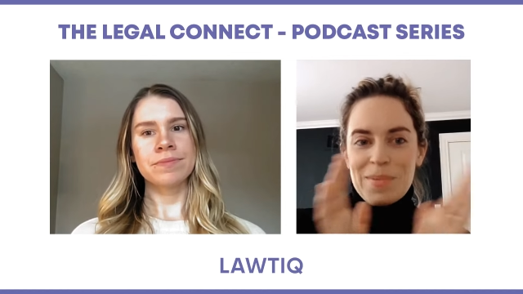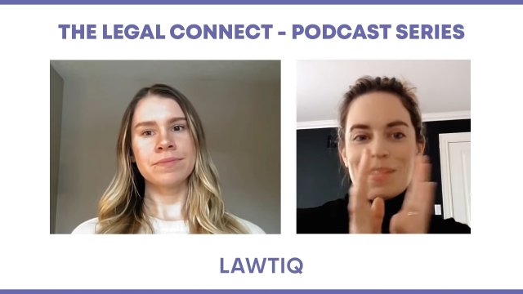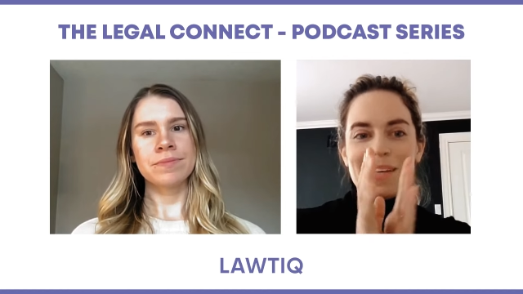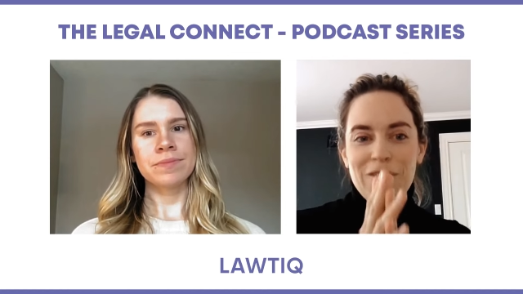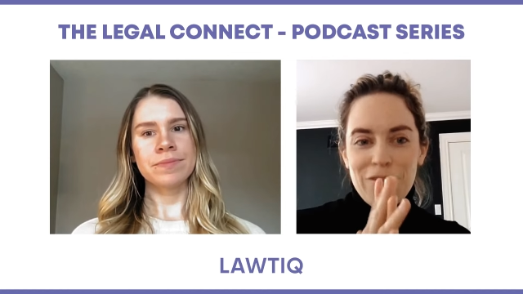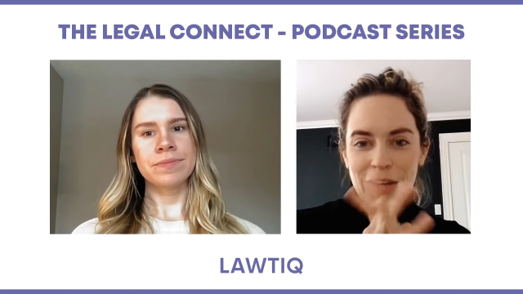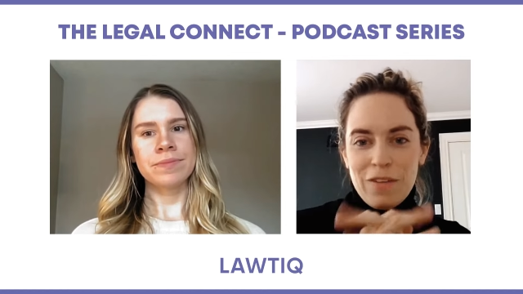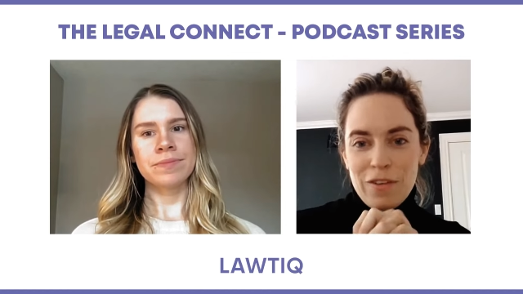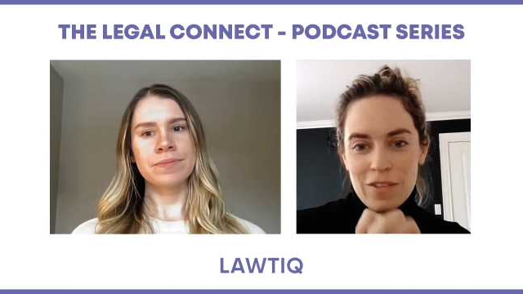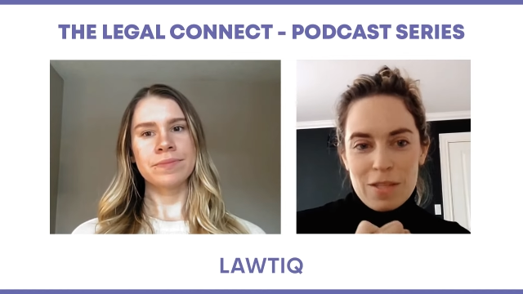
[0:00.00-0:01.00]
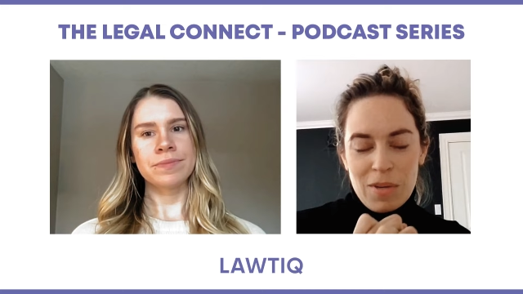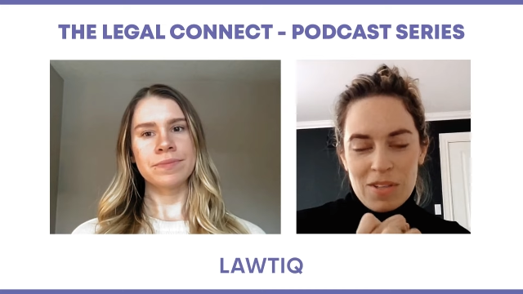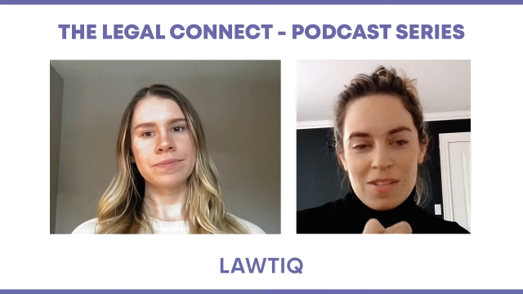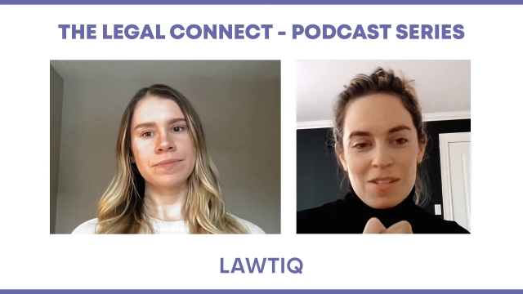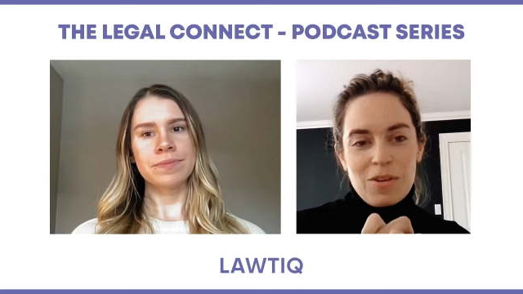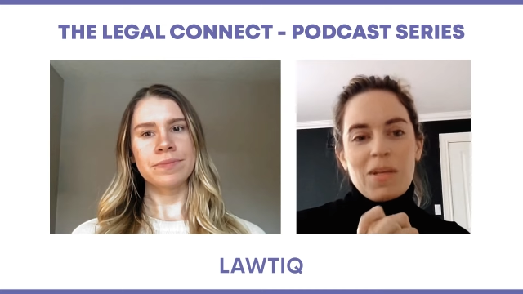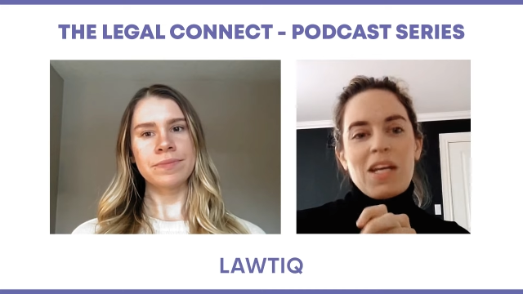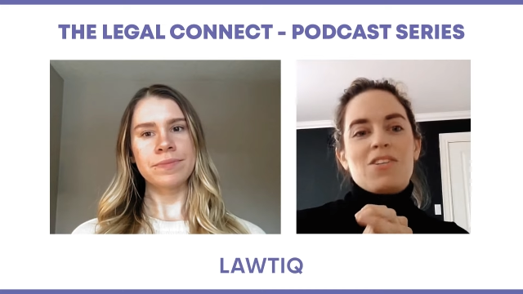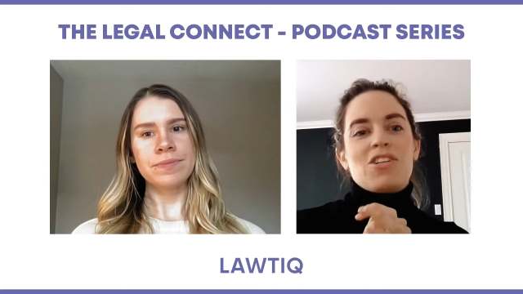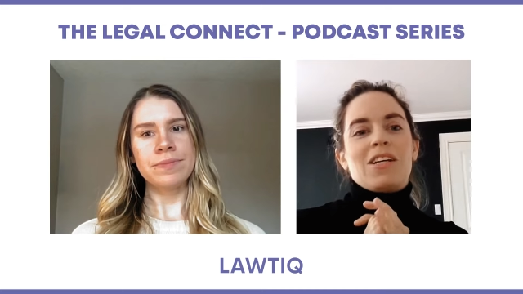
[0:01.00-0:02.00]
Speaker 1: step is if if you've experienced
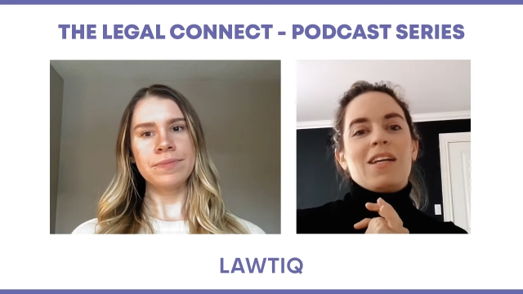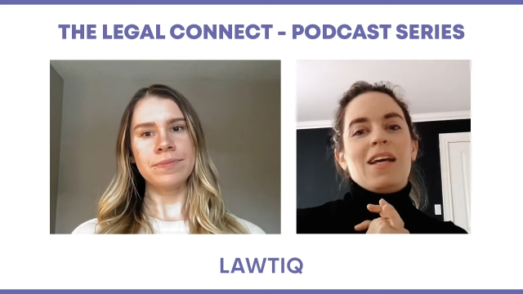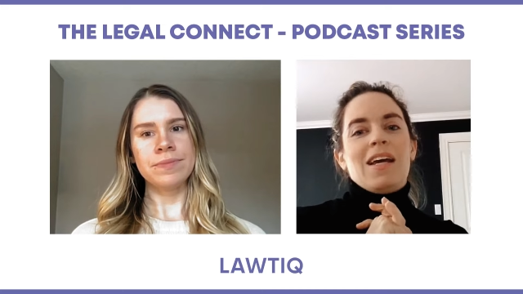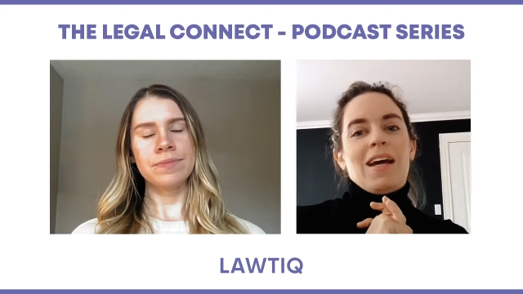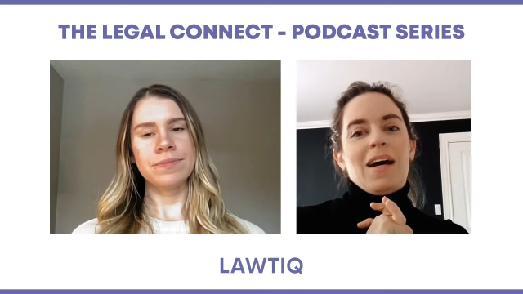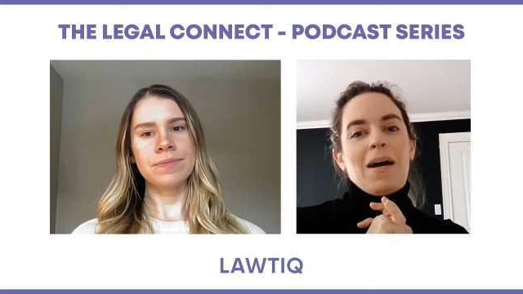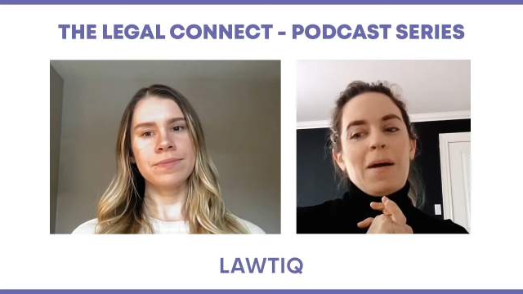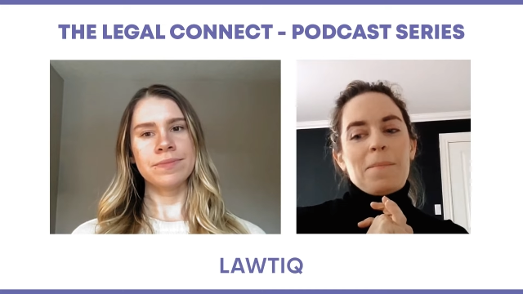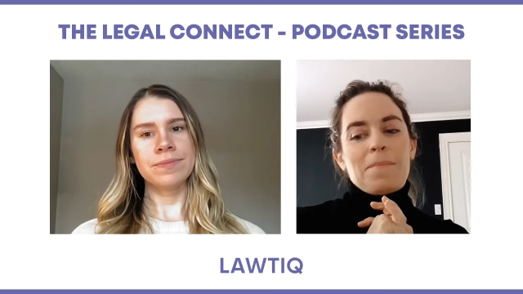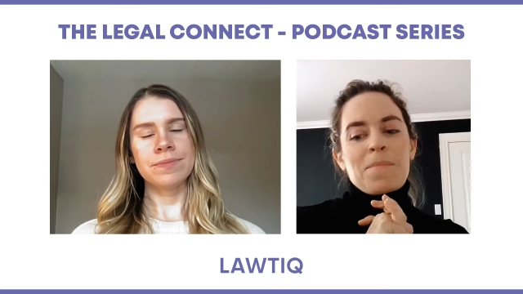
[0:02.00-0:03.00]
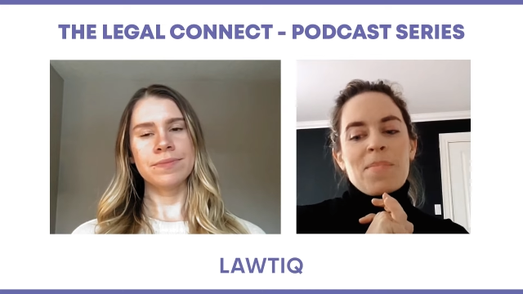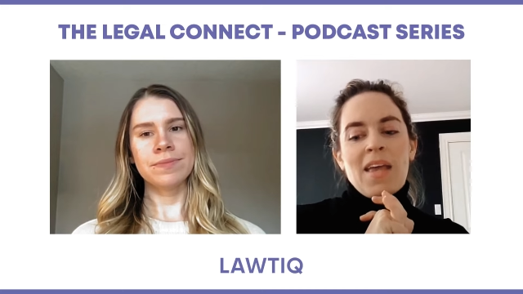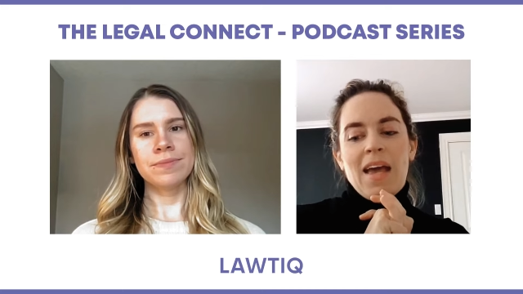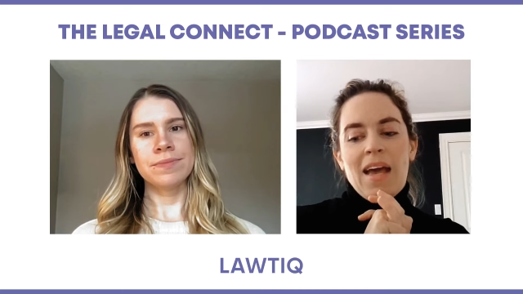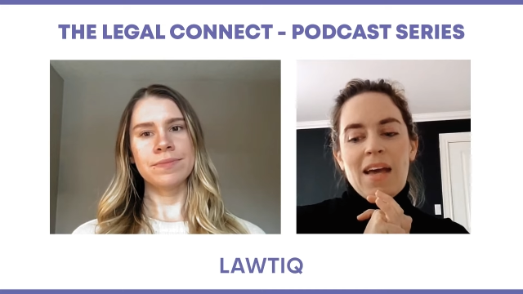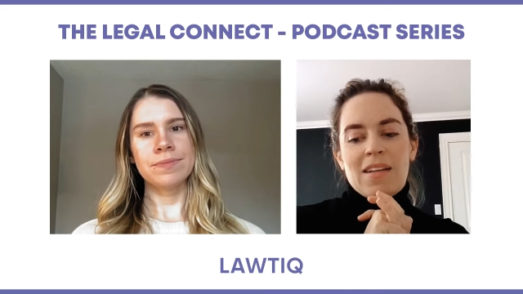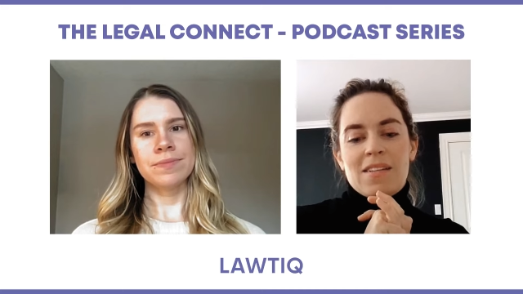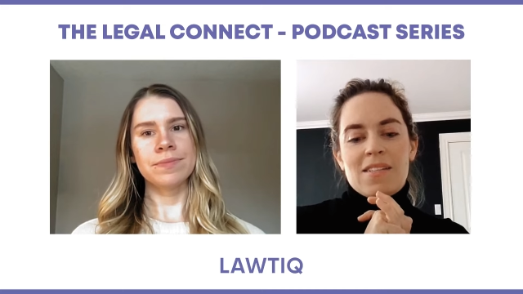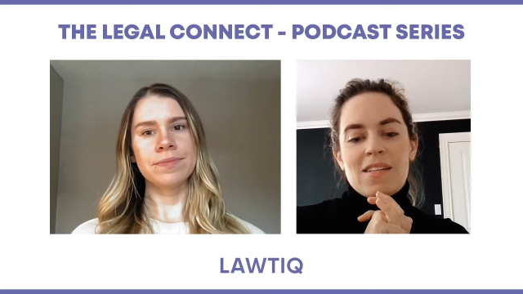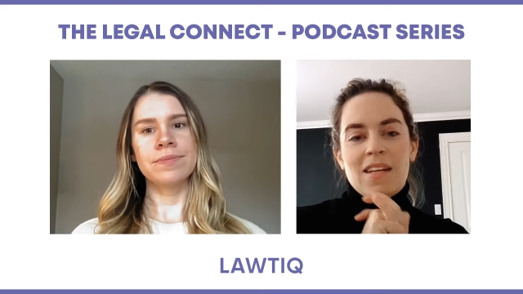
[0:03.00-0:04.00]
discrimination. Um,
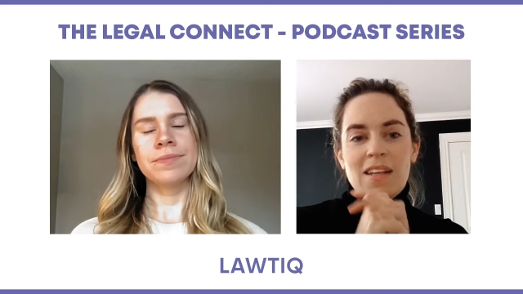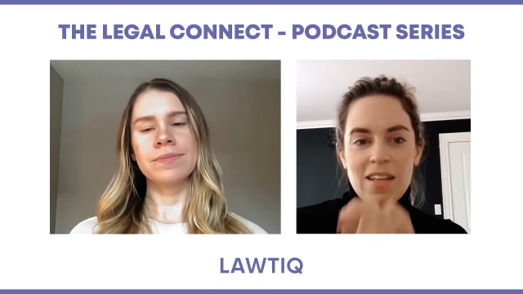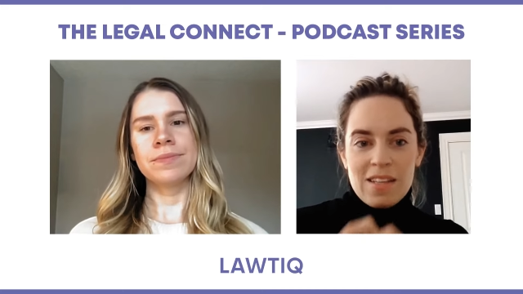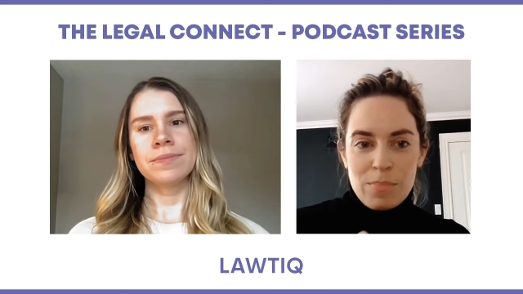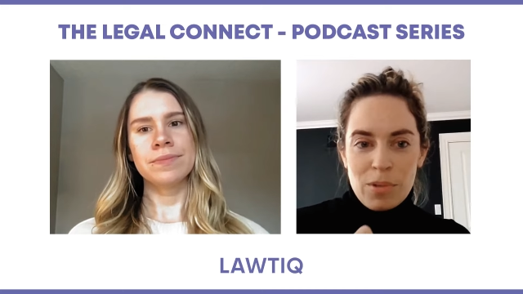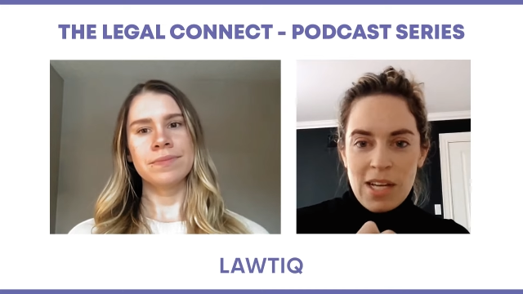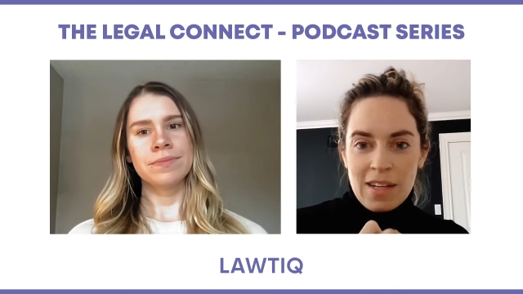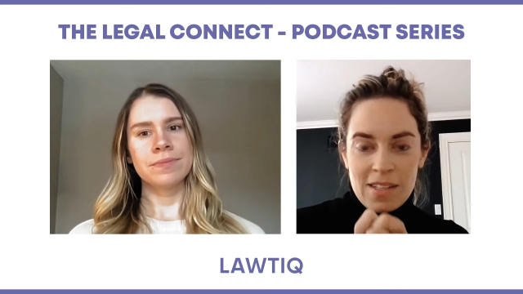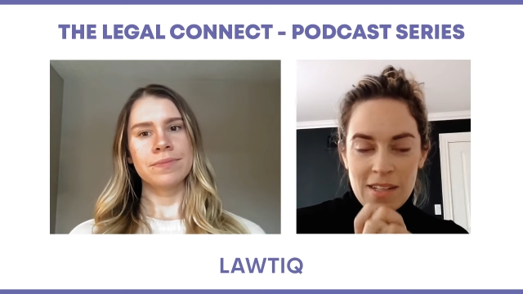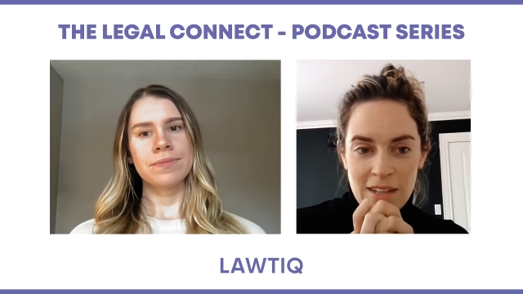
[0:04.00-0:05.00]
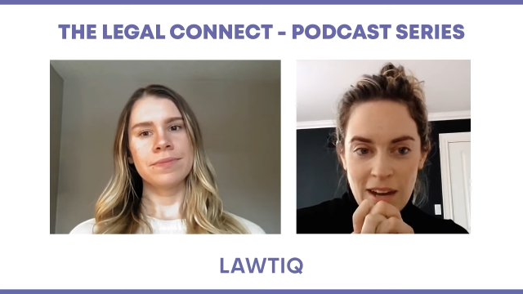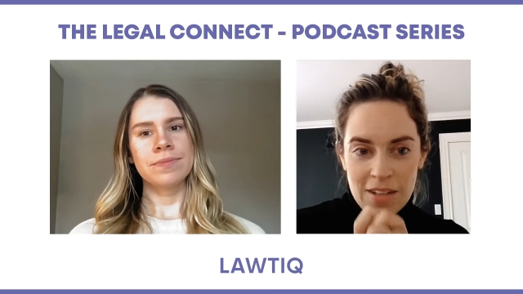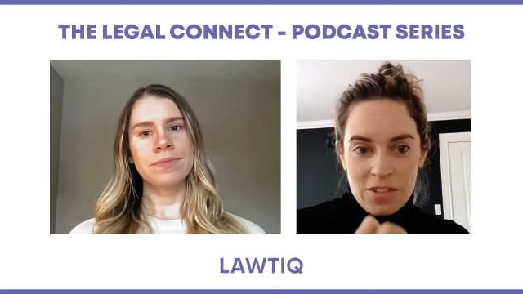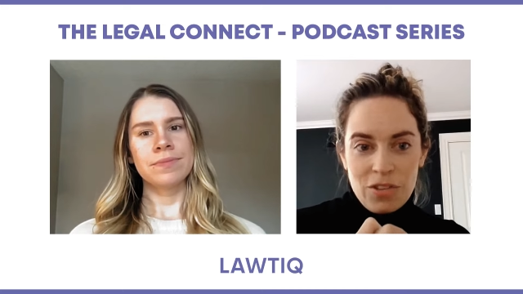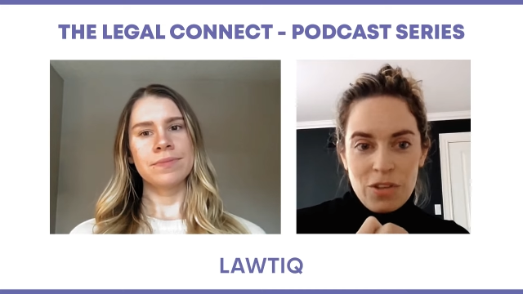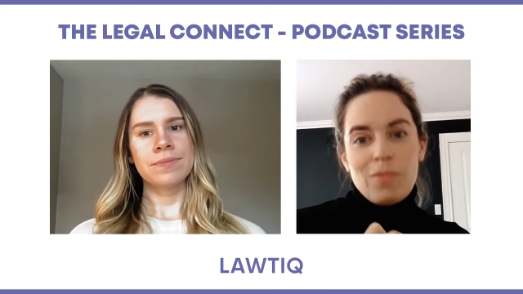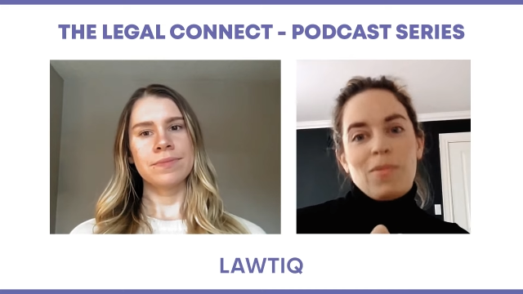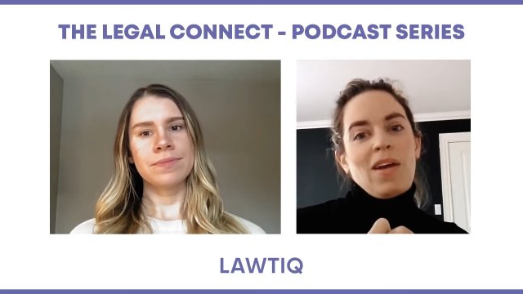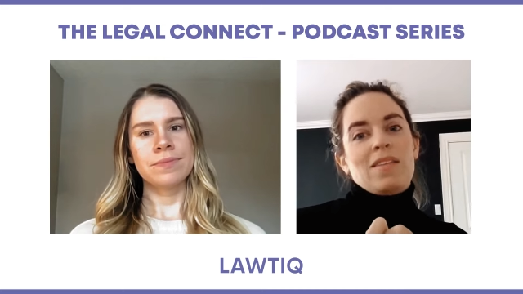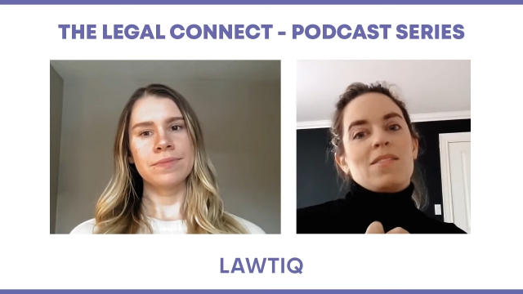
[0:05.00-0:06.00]
and it is protected under the Human